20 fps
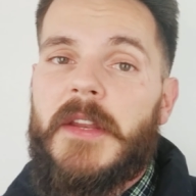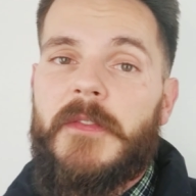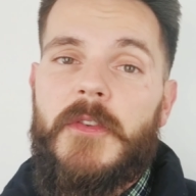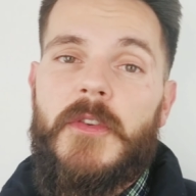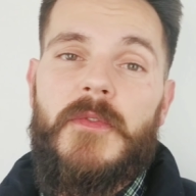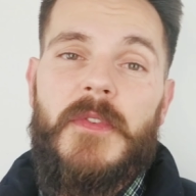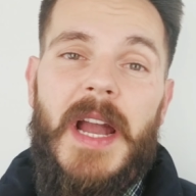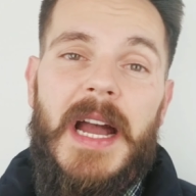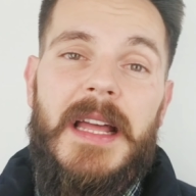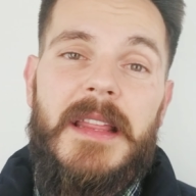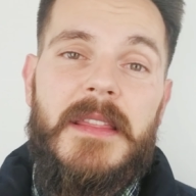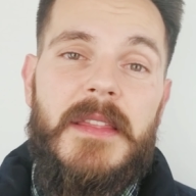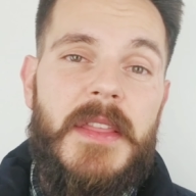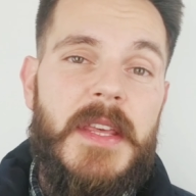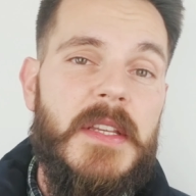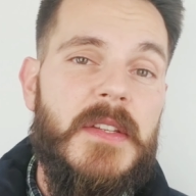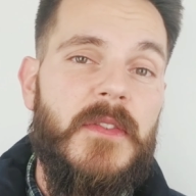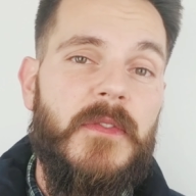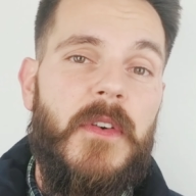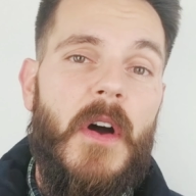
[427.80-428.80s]
And if you've got
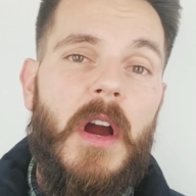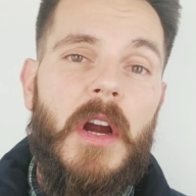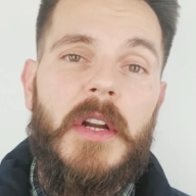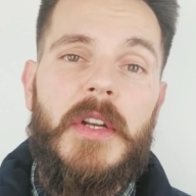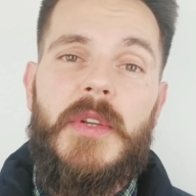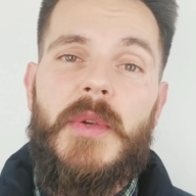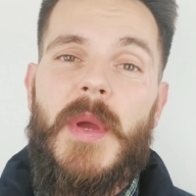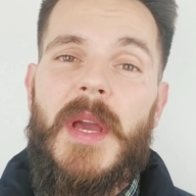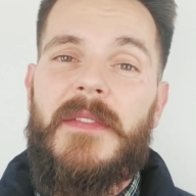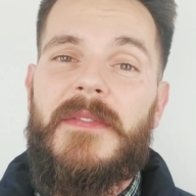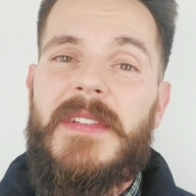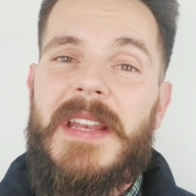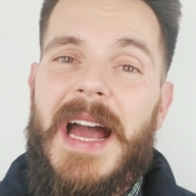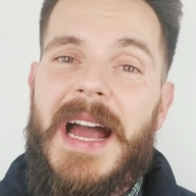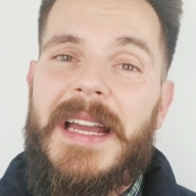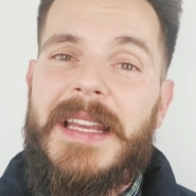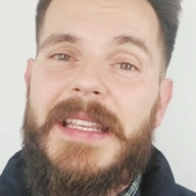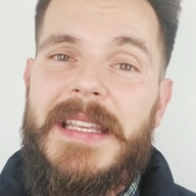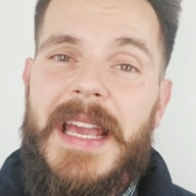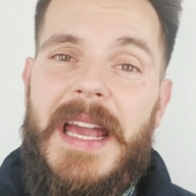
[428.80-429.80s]
this far and you have
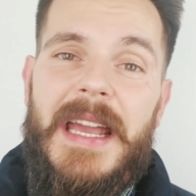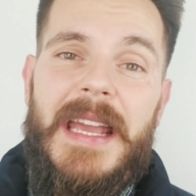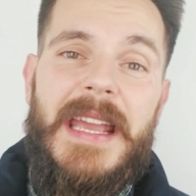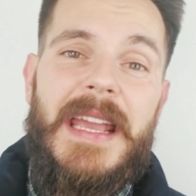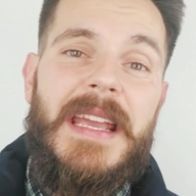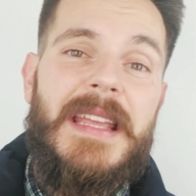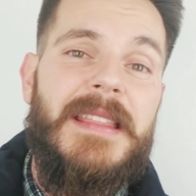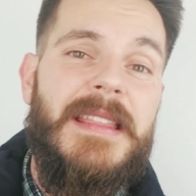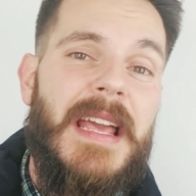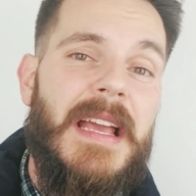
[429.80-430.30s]
not yet hit